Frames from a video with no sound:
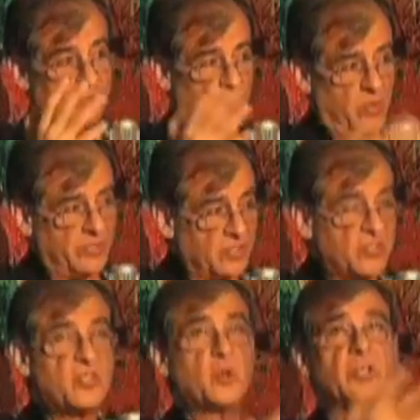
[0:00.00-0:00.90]
all the
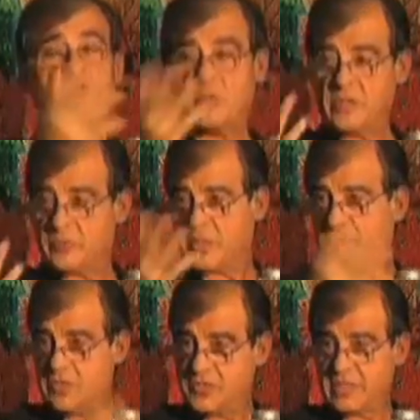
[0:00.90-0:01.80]
circuitry, you think
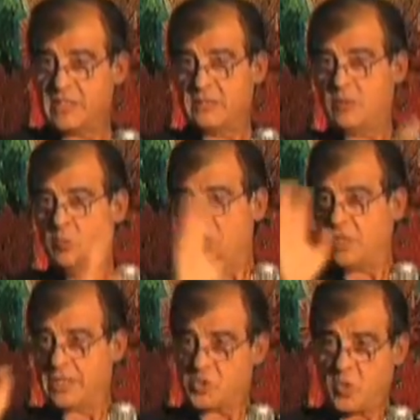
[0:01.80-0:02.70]
of it as like almost
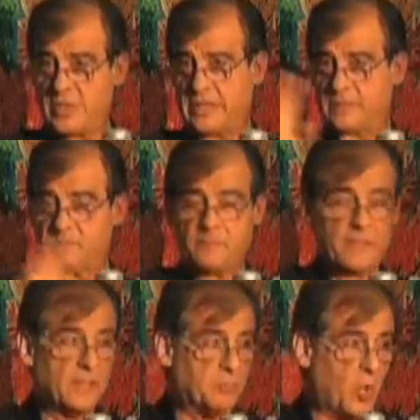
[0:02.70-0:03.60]
electronic
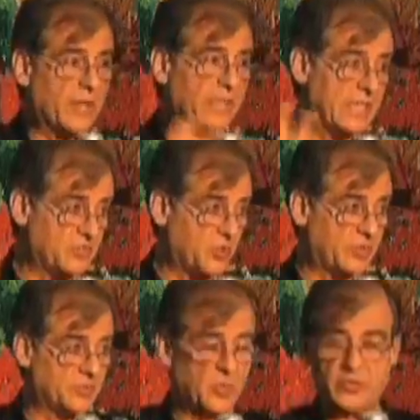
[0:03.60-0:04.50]
broadcast
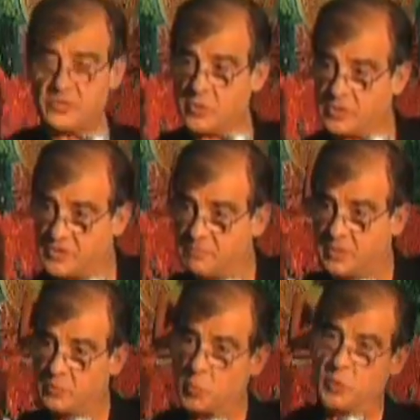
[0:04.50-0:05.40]
circuits, all those circuits have
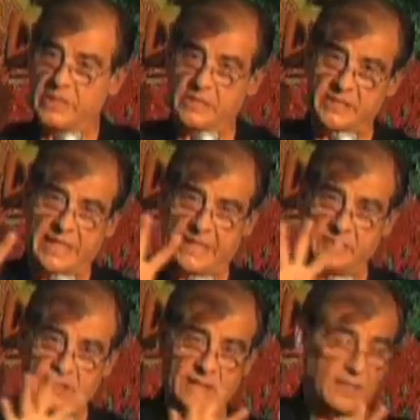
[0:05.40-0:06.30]
been
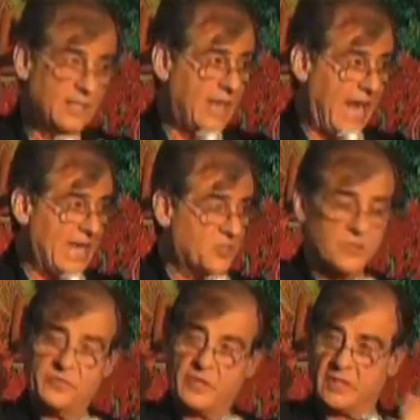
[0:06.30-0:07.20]
reconnected
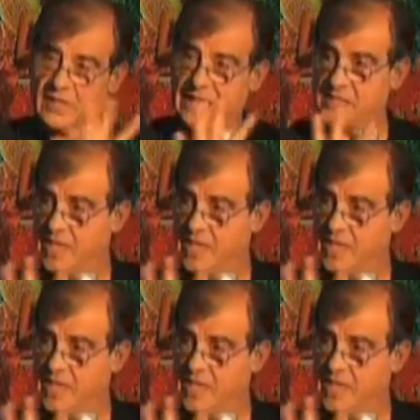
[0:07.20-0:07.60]
as of the late